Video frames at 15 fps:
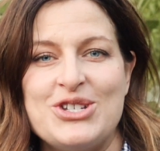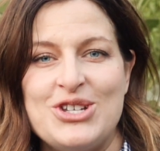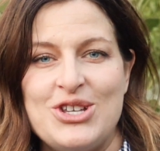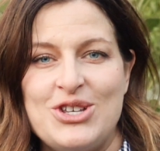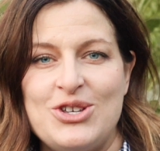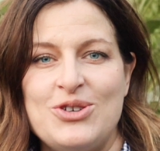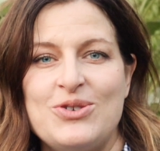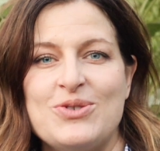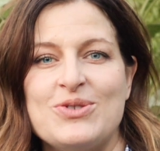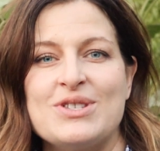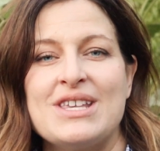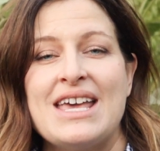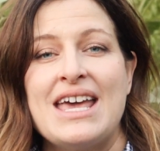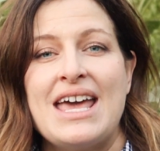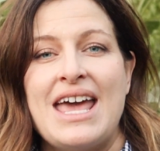to use
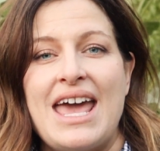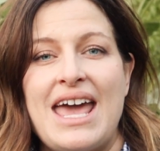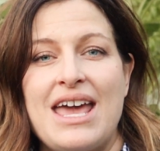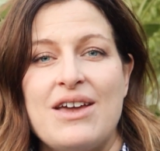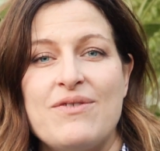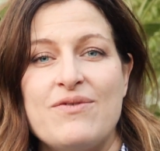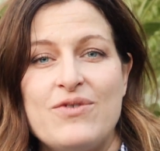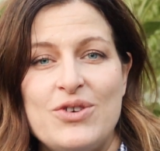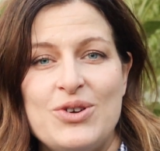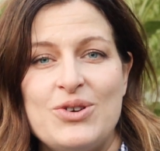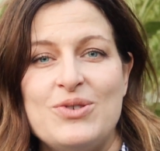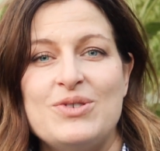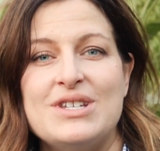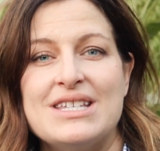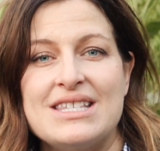a
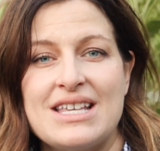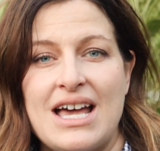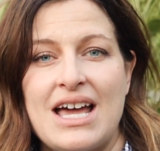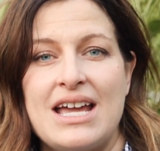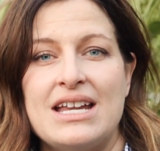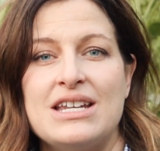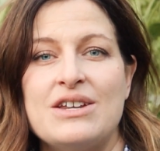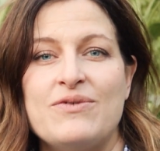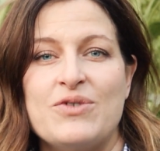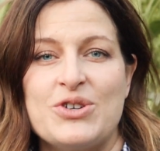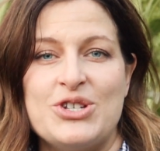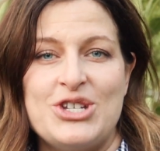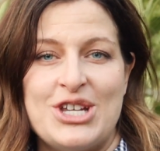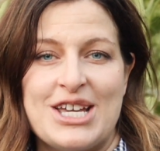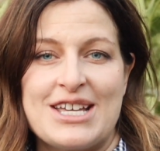food designed for
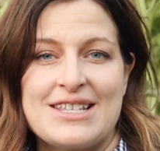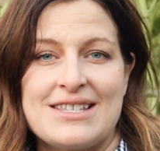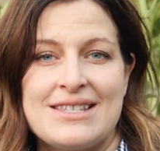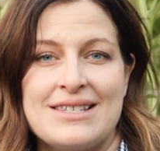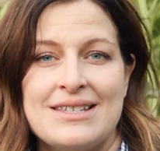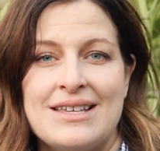chicks.